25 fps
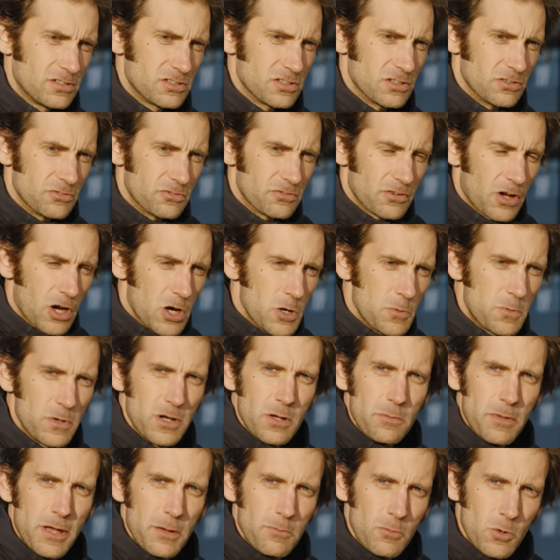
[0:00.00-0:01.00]
sort of
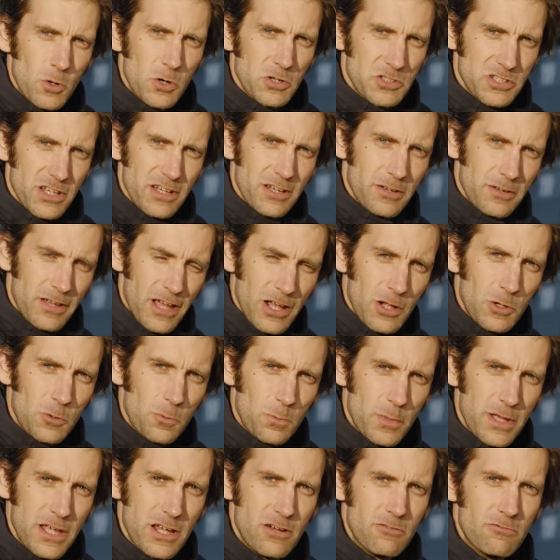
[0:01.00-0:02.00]
open a bit more to help
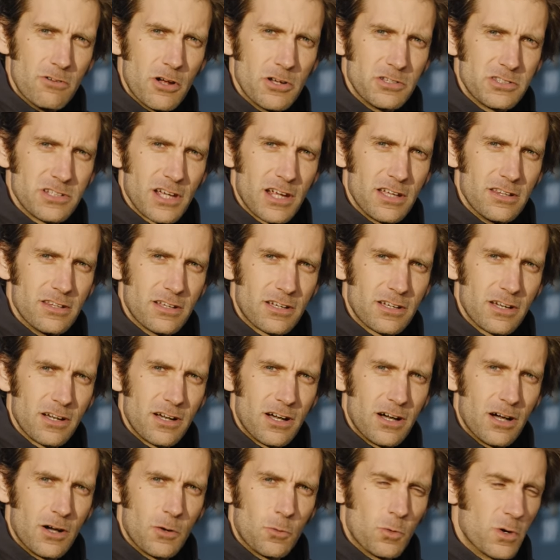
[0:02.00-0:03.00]
me rotate the
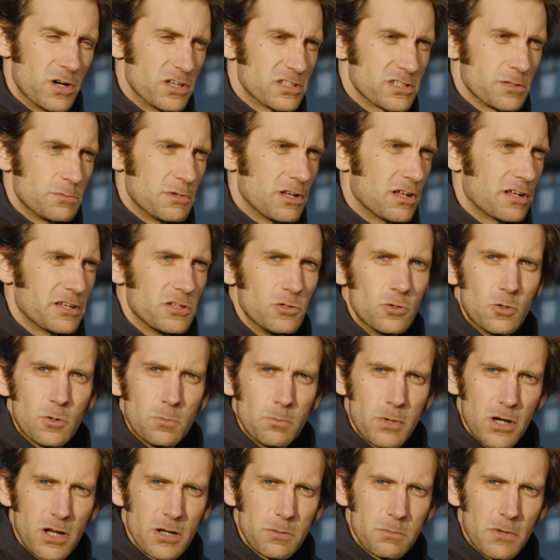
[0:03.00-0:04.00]
car, whereas somebody like Jörg
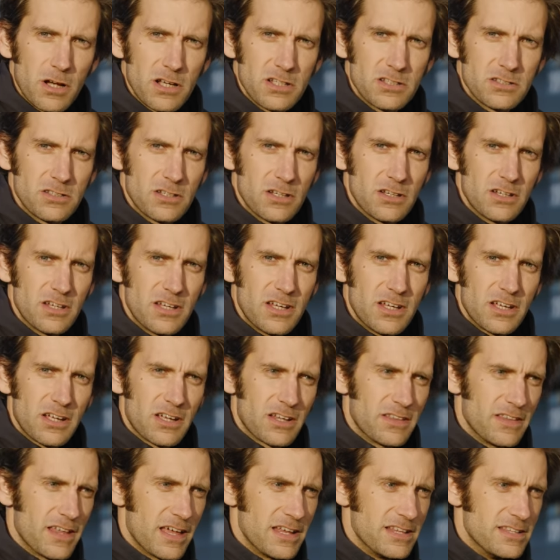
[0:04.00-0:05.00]
Bergmeister
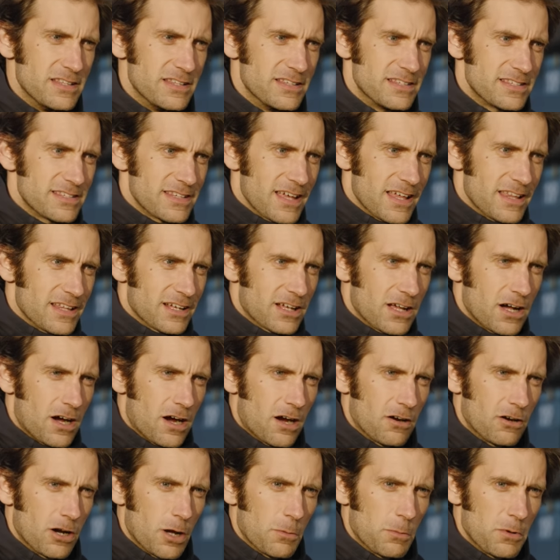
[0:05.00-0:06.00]
can then set the
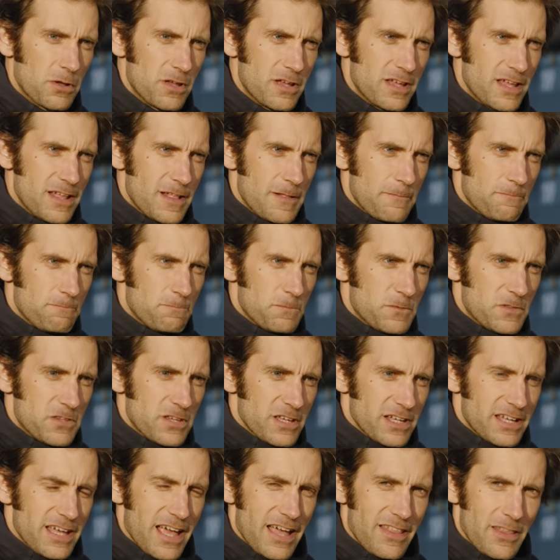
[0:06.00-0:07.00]
car up
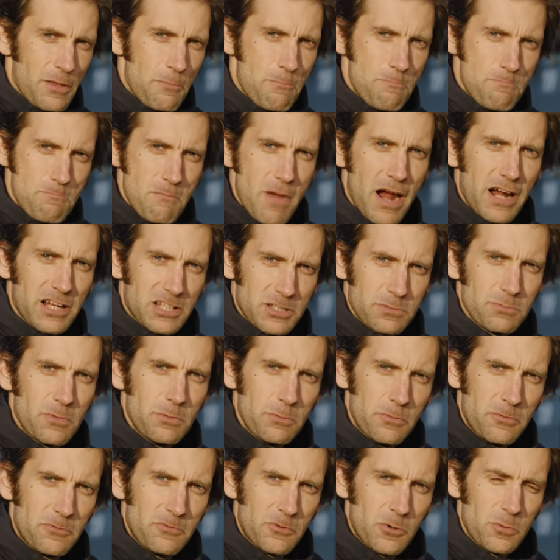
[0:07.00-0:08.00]
to get the
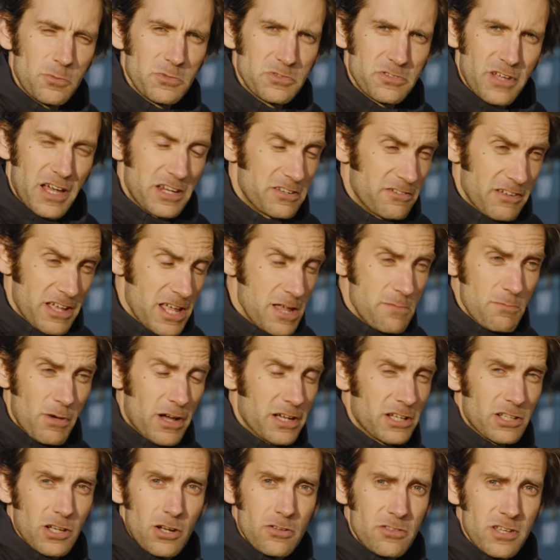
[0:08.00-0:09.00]
maximum performance out of it. He
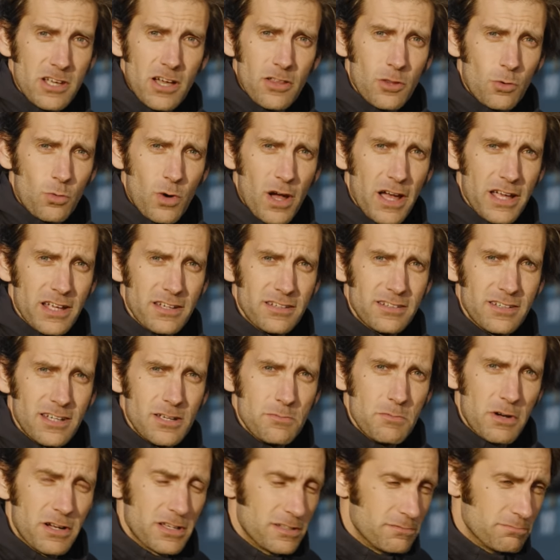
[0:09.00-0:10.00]
might go the other way. He
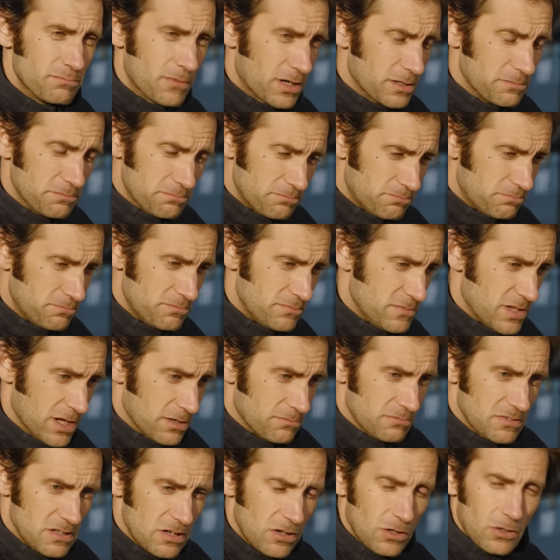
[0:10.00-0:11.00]
might, might you
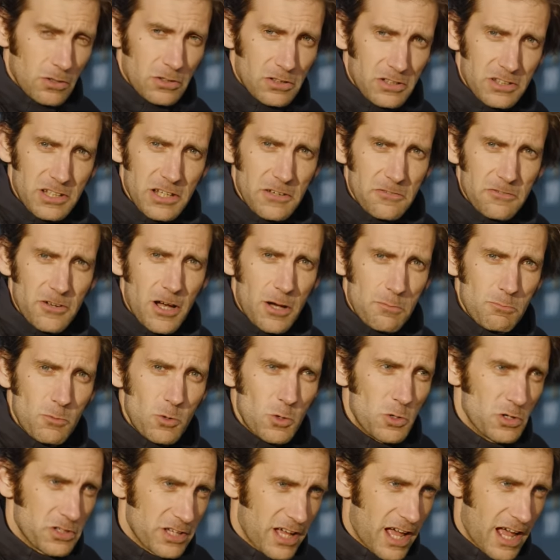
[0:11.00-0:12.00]
know, lock the diff up
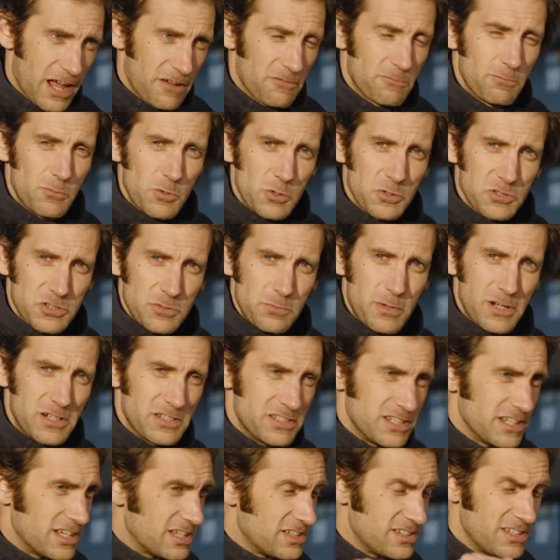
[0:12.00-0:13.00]
more to have more
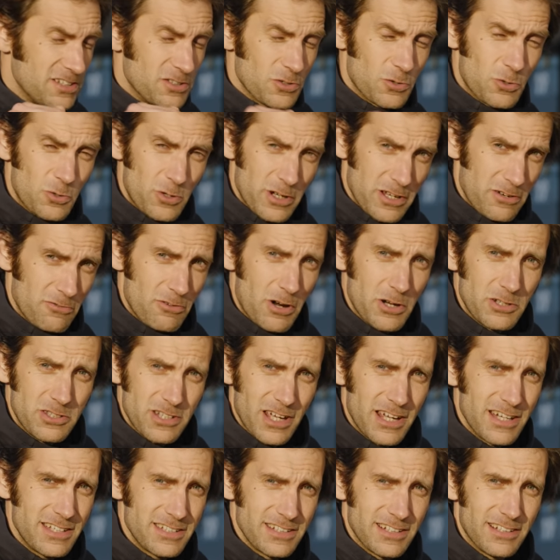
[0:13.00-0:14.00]
stability because he's already
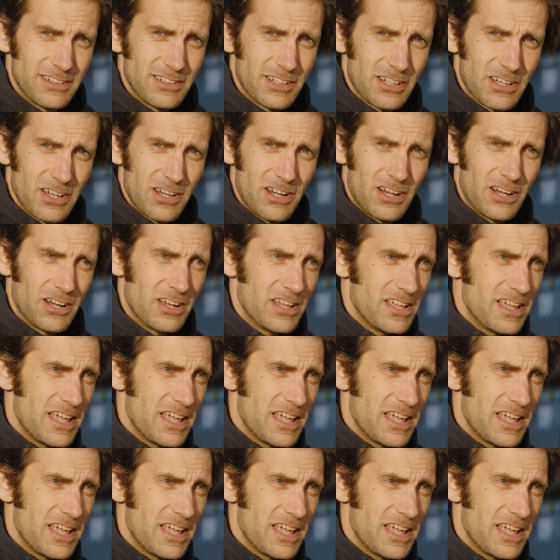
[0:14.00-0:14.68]
rotating the car.